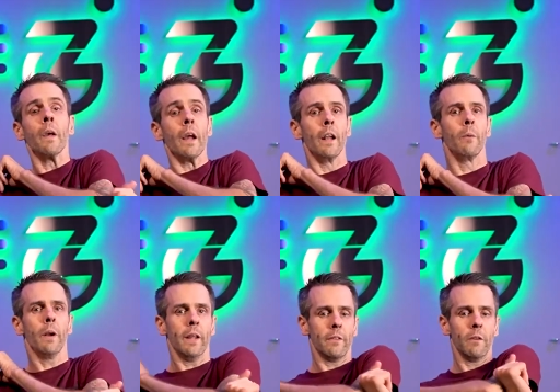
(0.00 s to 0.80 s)
And you want to
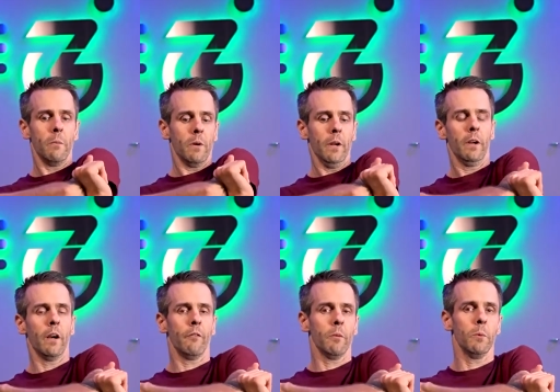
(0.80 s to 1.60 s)
get somewhere where you're
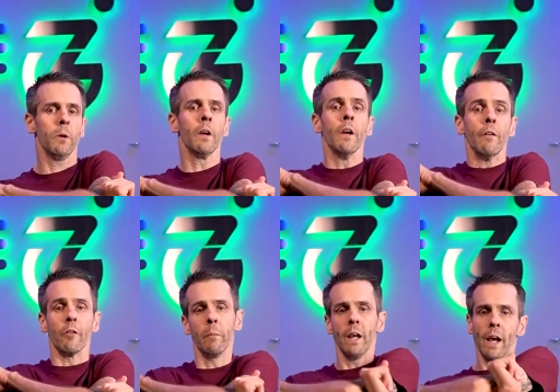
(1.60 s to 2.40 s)
comfortable. For
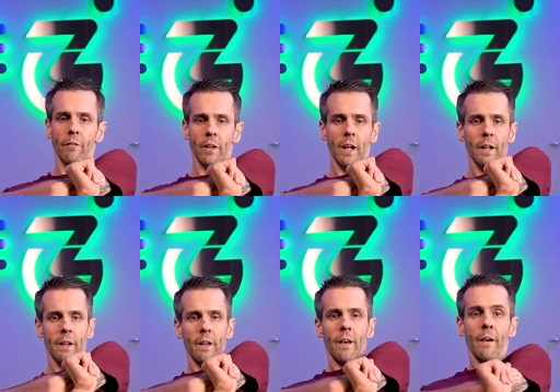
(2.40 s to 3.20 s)
me, I have to kind of
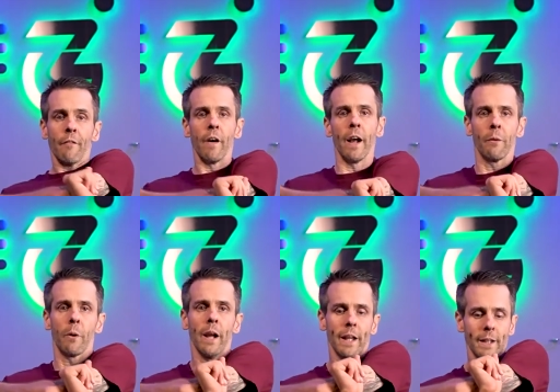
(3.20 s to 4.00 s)
find where
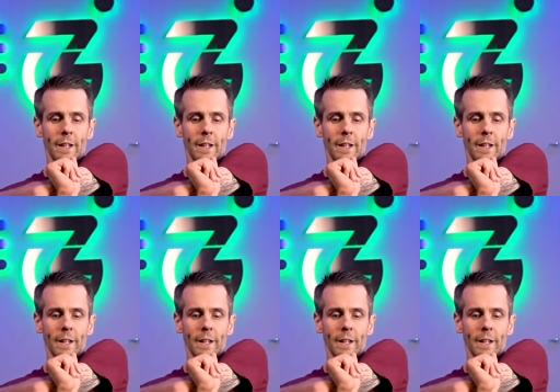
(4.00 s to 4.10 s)
I can